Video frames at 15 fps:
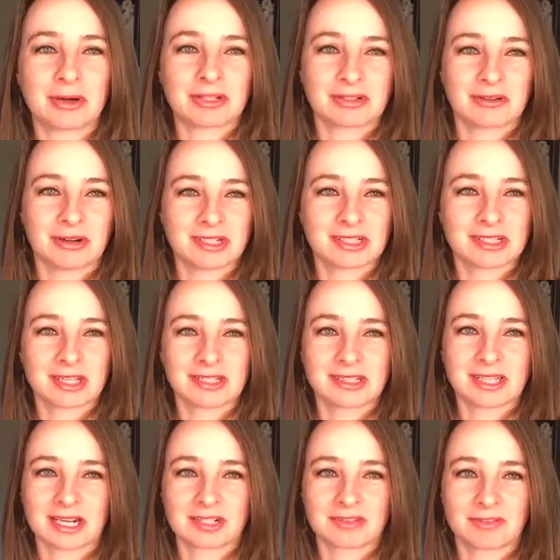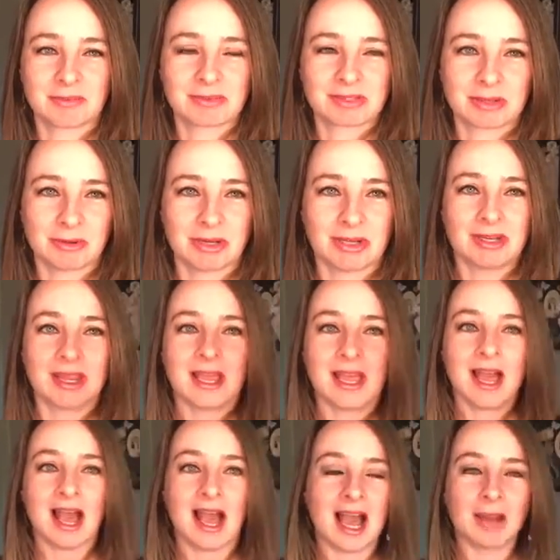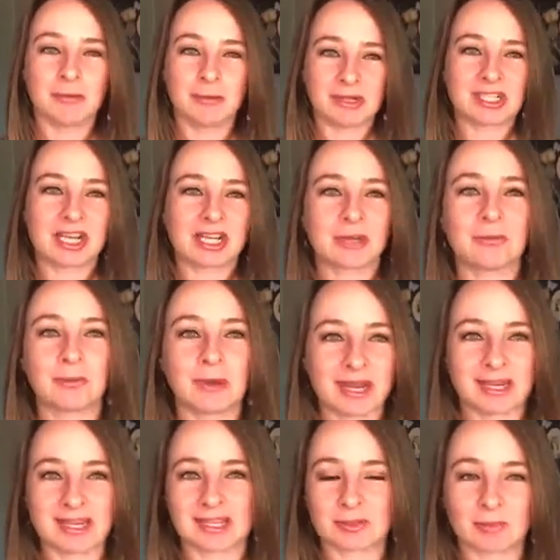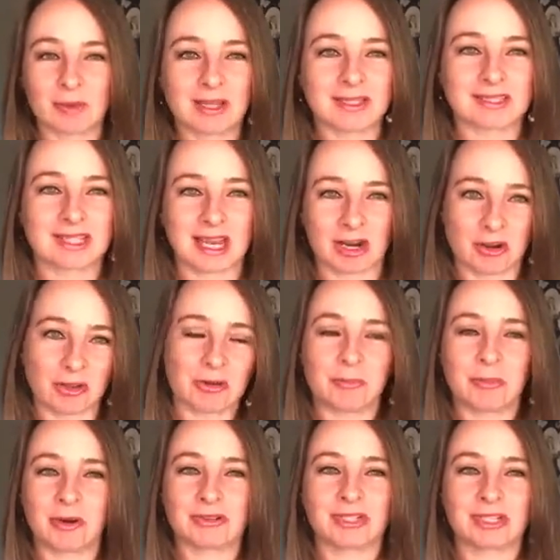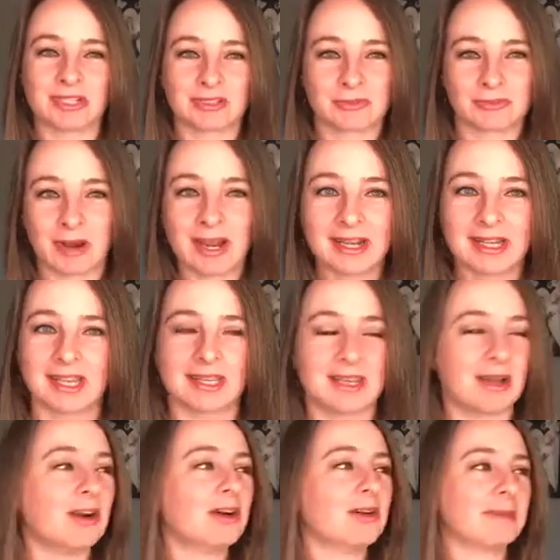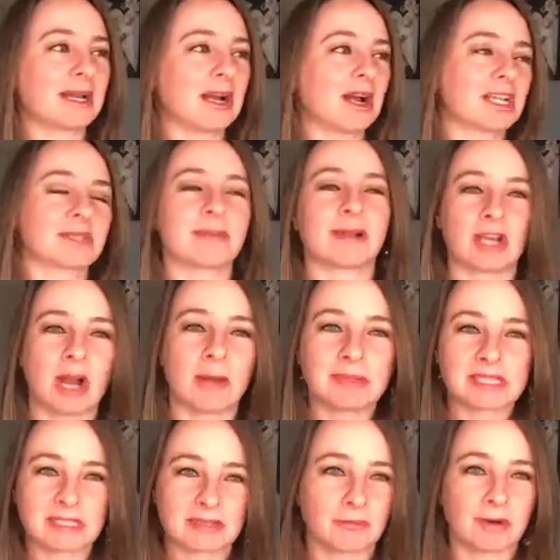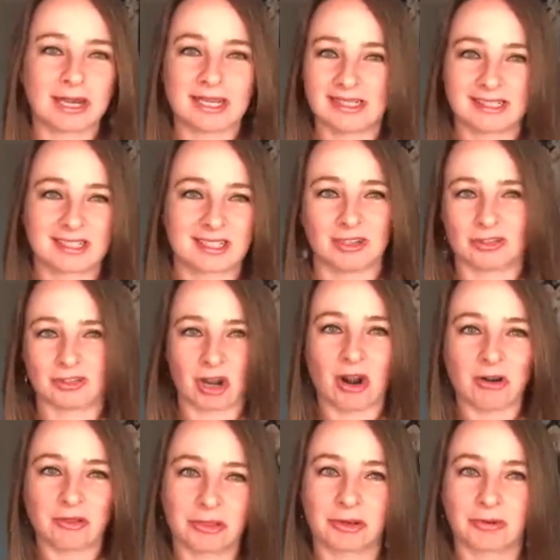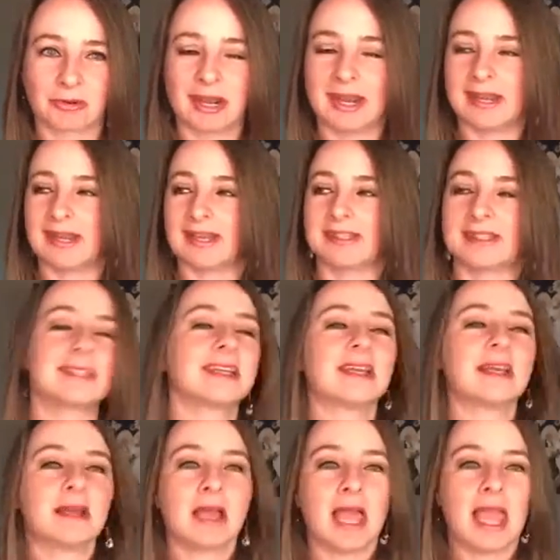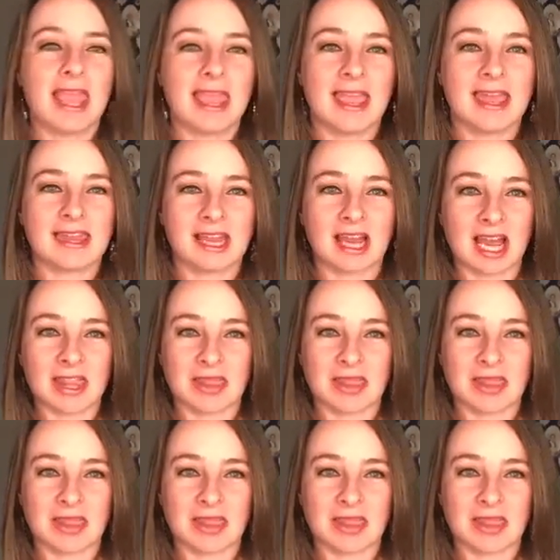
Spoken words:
sorry, I just got a text from someone. I wish I could write as well as that other person's writing. Oh my gosh, my copywriting skills aren't the greatest. And